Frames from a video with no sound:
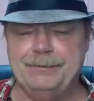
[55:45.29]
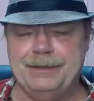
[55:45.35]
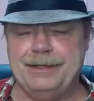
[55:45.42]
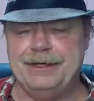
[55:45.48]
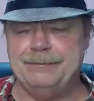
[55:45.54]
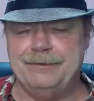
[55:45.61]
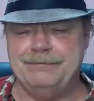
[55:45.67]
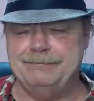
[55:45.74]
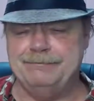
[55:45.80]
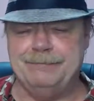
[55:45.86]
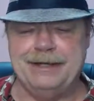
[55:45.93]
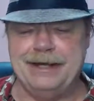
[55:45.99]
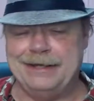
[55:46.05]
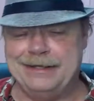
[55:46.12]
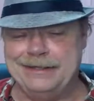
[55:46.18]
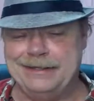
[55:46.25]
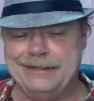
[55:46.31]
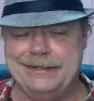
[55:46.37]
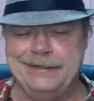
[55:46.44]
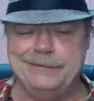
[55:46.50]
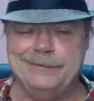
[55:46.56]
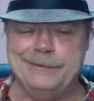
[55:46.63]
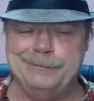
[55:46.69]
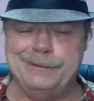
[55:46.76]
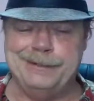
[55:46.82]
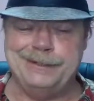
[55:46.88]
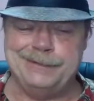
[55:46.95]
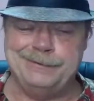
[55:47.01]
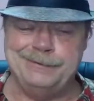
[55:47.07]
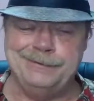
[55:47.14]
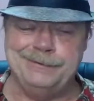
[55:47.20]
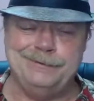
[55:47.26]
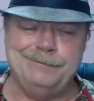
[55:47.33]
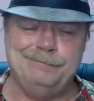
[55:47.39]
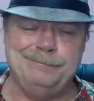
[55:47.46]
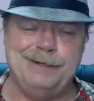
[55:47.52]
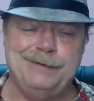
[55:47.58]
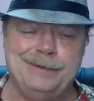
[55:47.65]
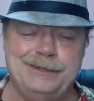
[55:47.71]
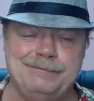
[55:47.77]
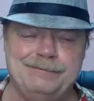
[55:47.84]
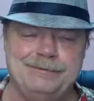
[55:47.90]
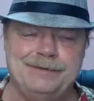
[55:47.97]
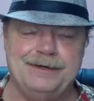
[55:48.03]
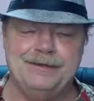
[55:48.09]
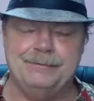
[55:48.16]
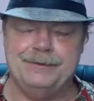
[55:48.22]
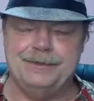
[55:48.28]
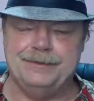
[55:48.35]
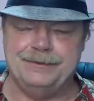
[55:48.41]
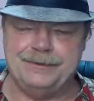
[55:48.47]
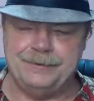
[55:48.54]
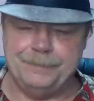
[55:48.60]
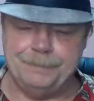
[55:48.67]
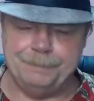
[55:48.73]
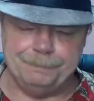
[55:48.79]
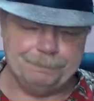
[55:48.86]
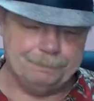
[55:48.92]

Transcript: we're planning on moving back and deal with me and just bear with it for another month or two.